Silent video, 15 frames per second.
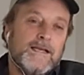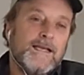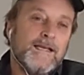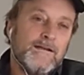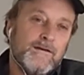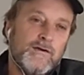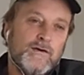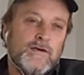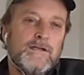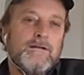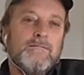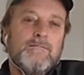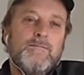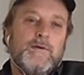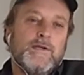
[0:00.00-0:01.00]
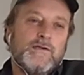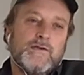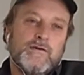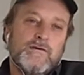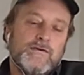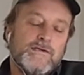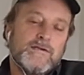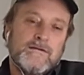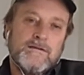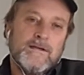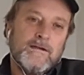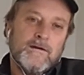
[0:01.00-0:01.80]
They get good pitchers